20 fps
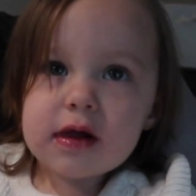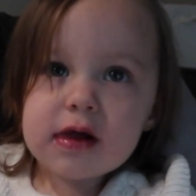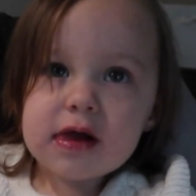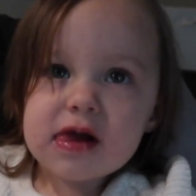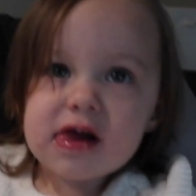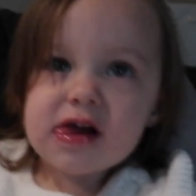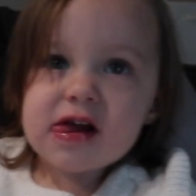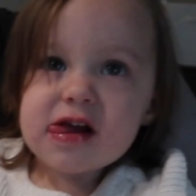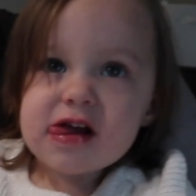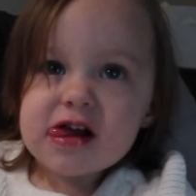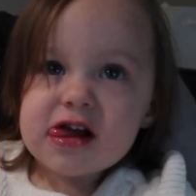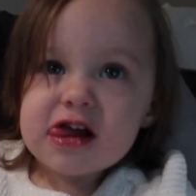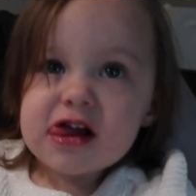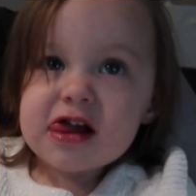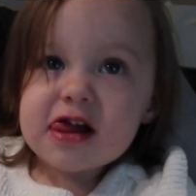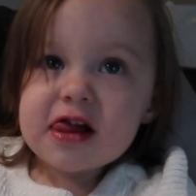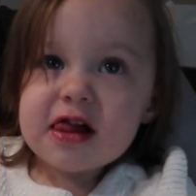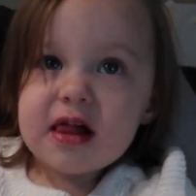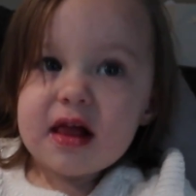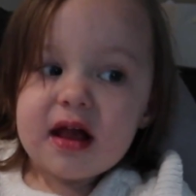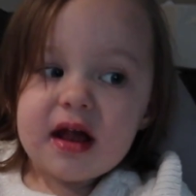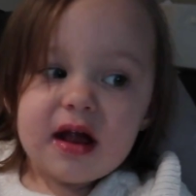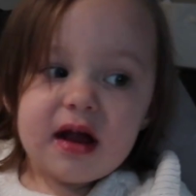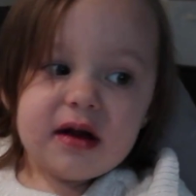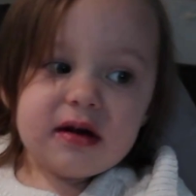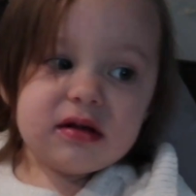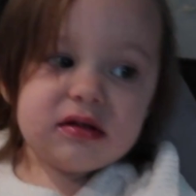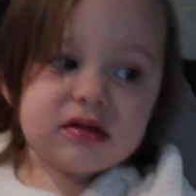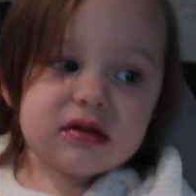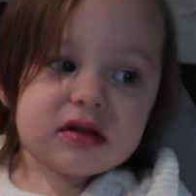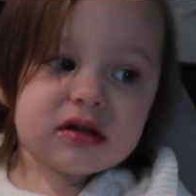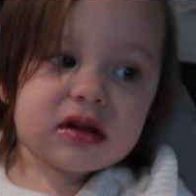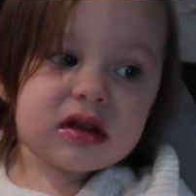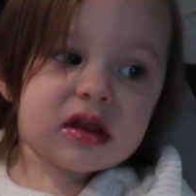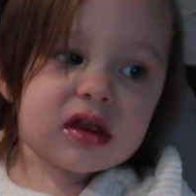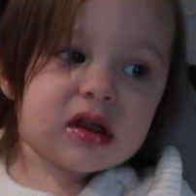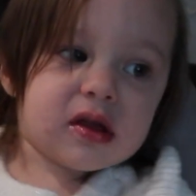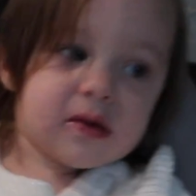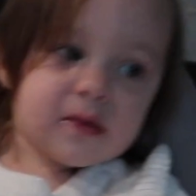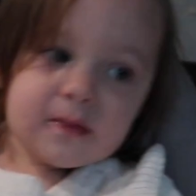What? You just
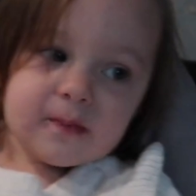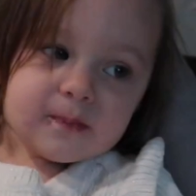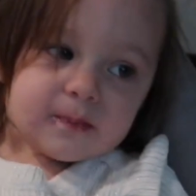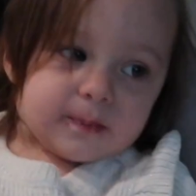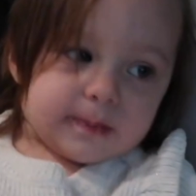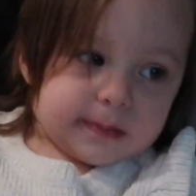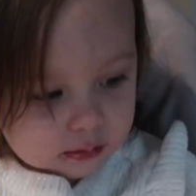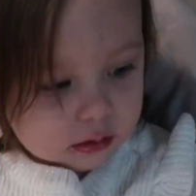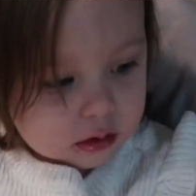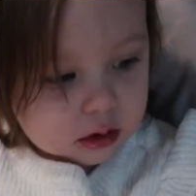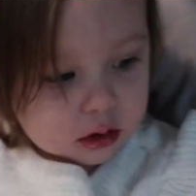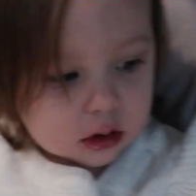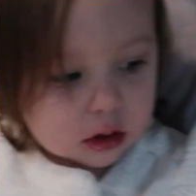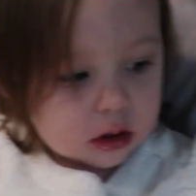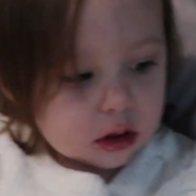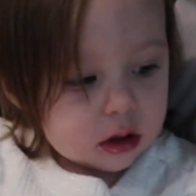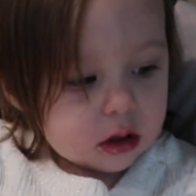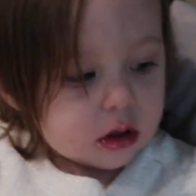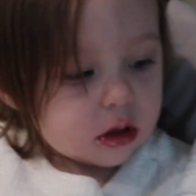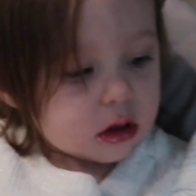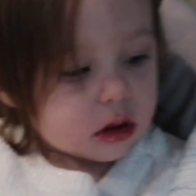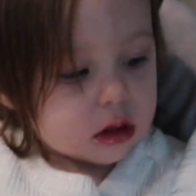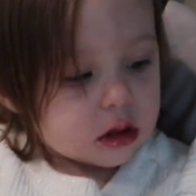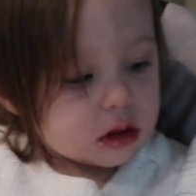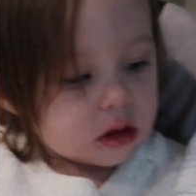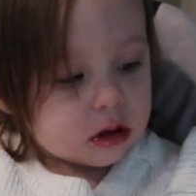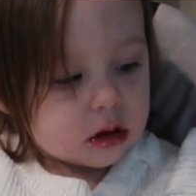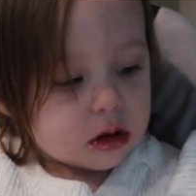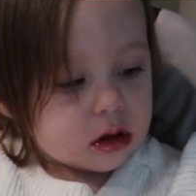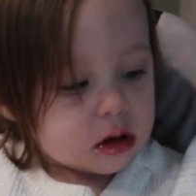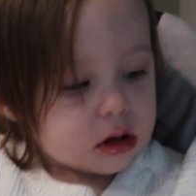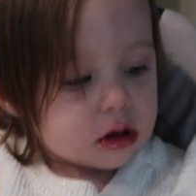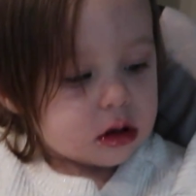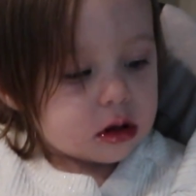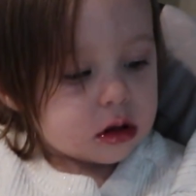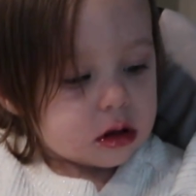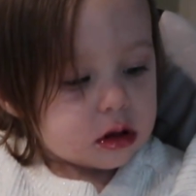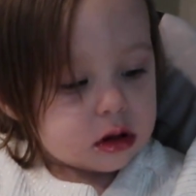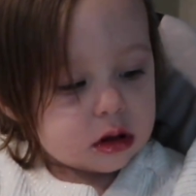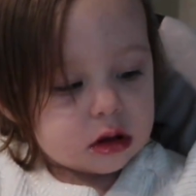contradicted yourself, honey. What do you want to do? What do you want to go do?
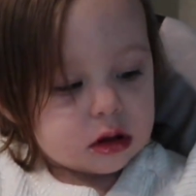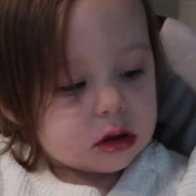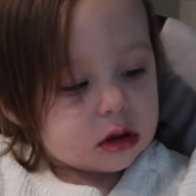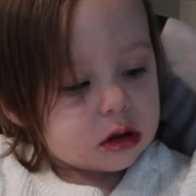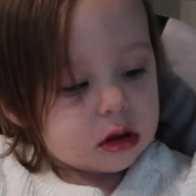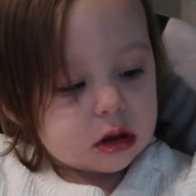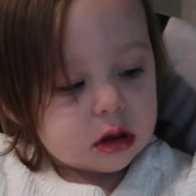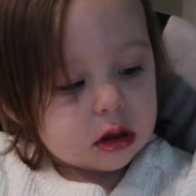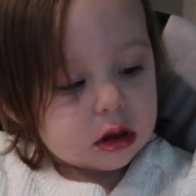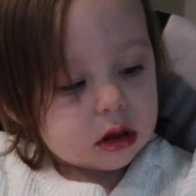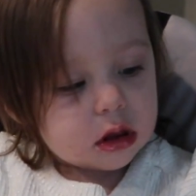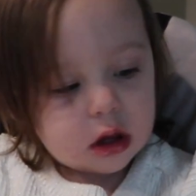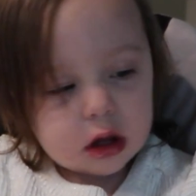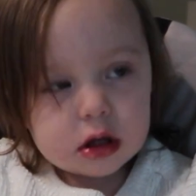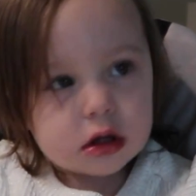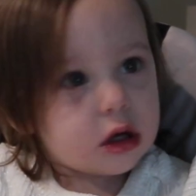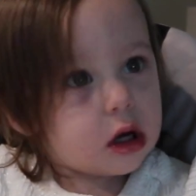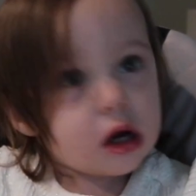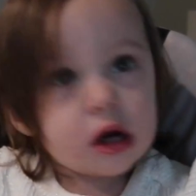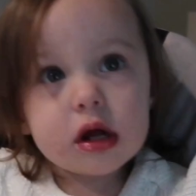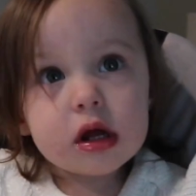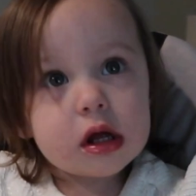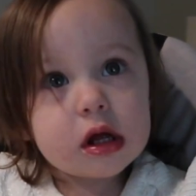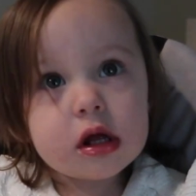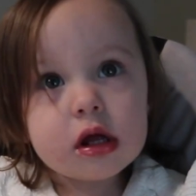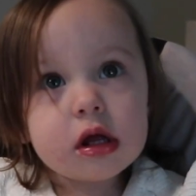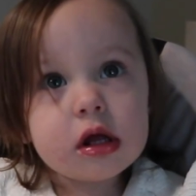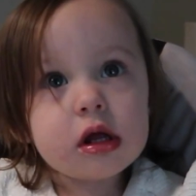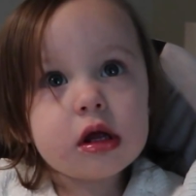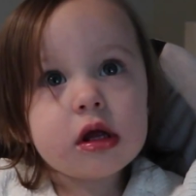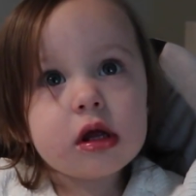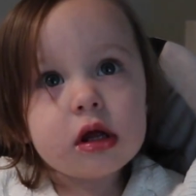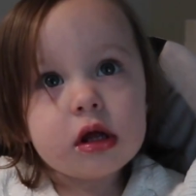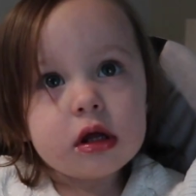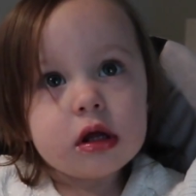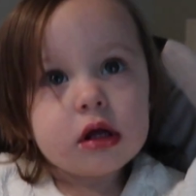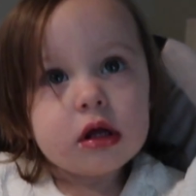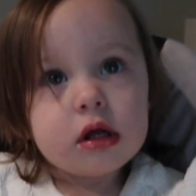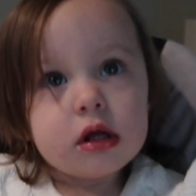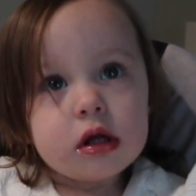Nine-nine. You
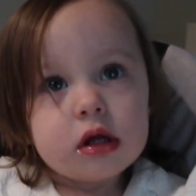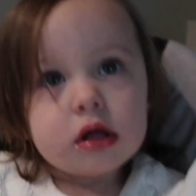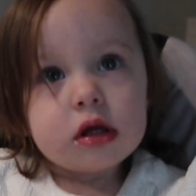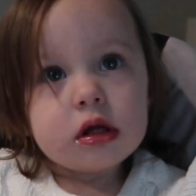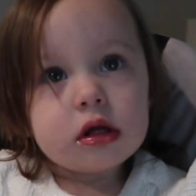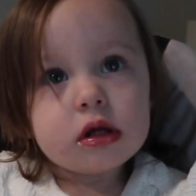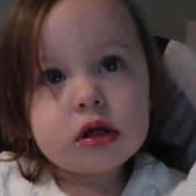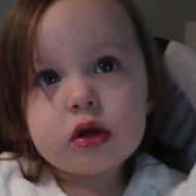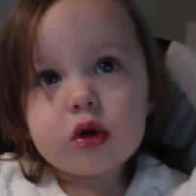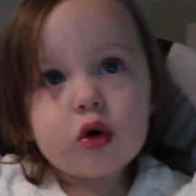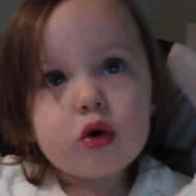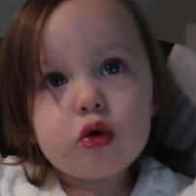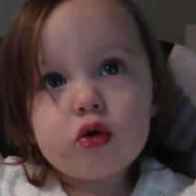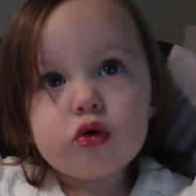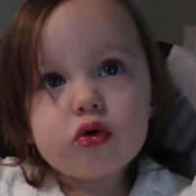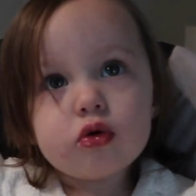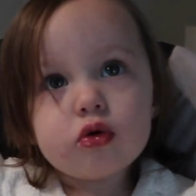want to go nine-nine? No.